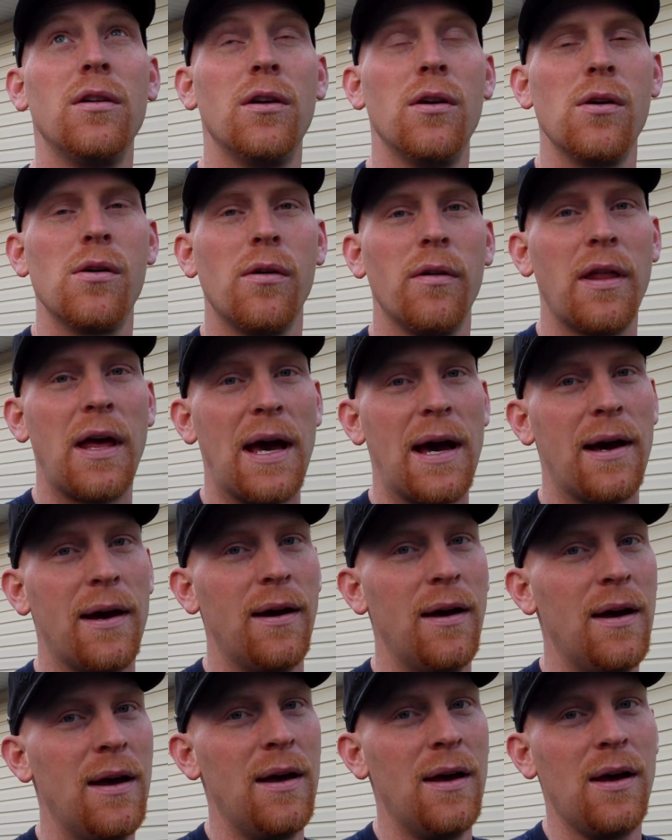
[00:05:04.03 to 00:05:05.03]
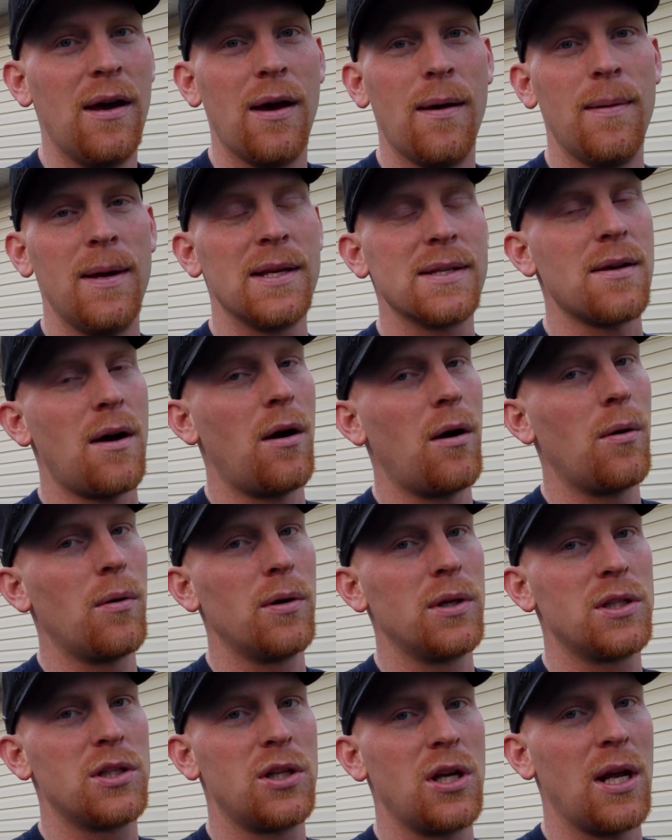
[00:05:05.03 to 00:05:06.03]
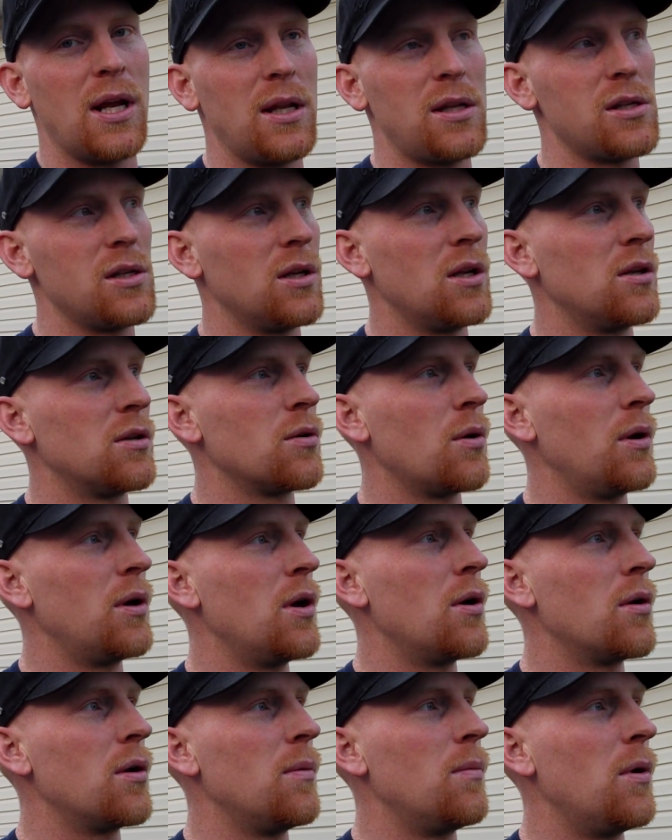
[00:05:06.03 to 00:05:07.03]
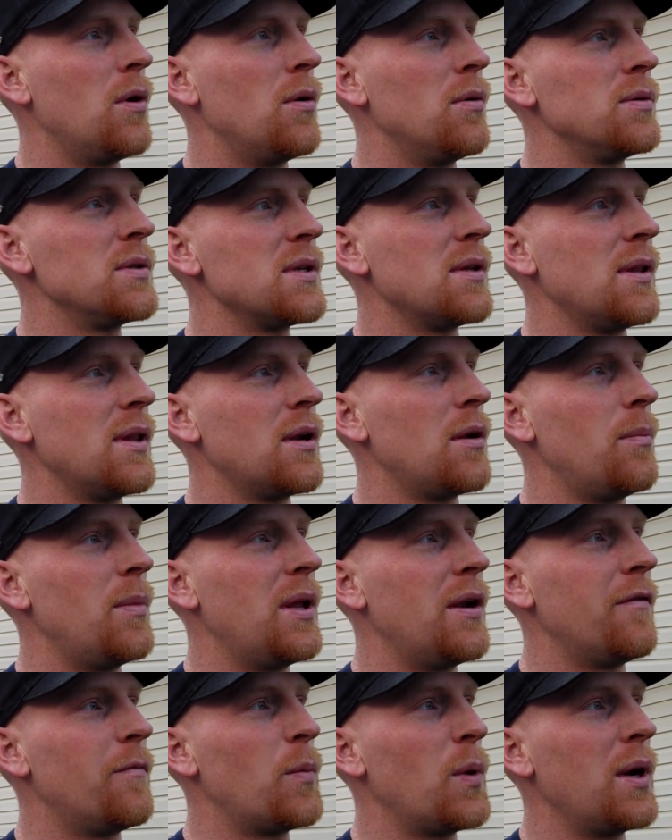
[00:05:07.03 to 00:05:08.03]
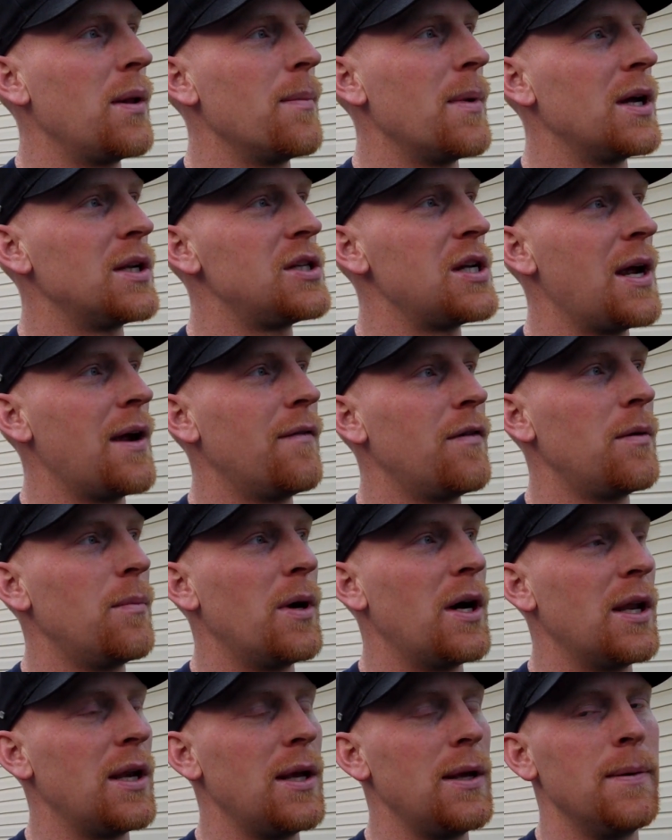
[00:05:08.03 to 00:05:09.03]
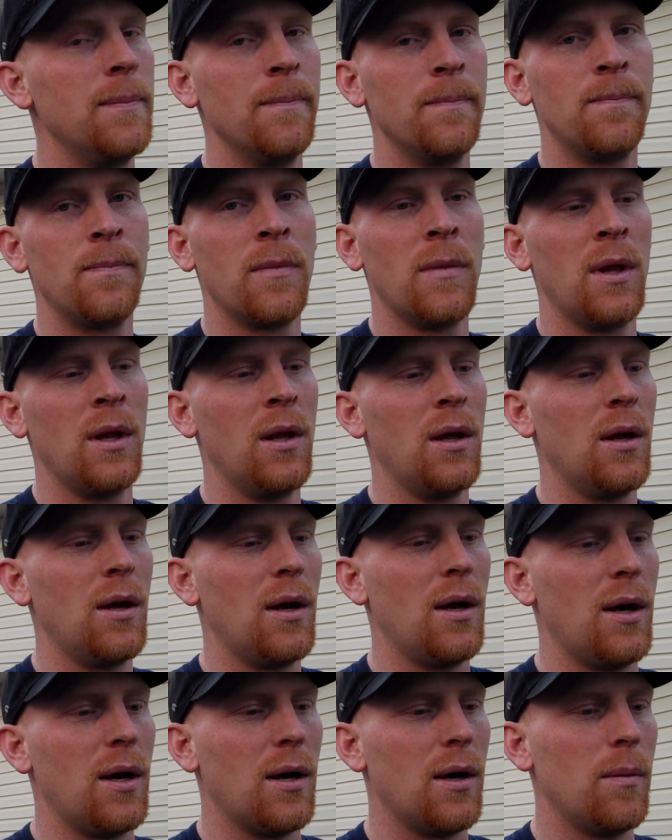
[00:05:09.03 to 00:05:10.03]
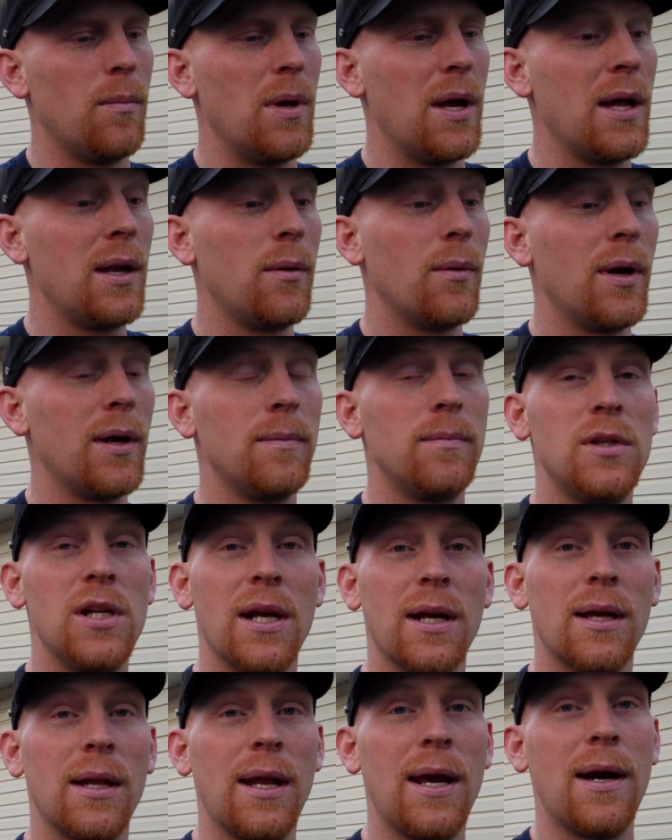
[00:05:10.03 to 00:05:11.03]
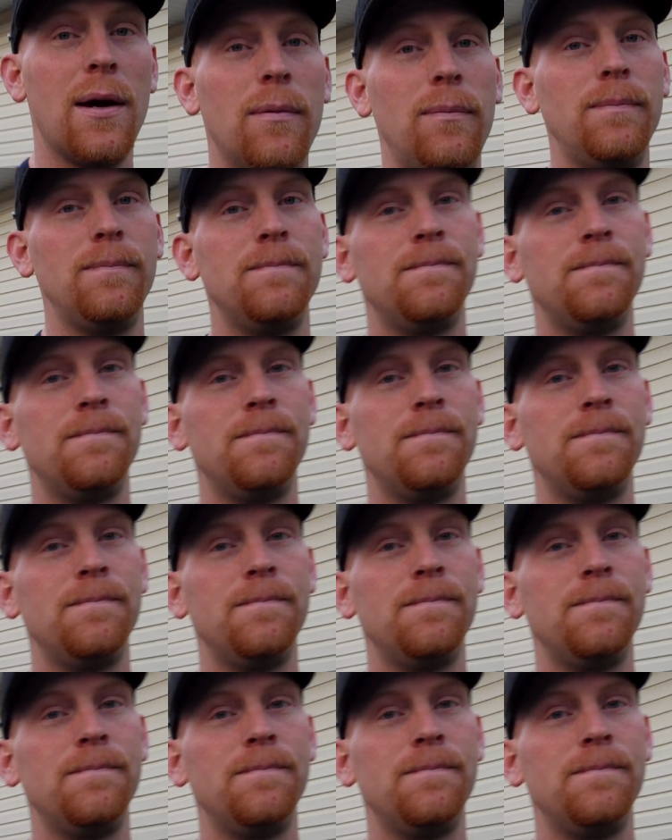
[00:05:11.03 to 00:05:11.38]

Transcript: Google that. I mean, it's always changing, and Toyota owns a little bit of pretty much everybody. But anyway, check it out.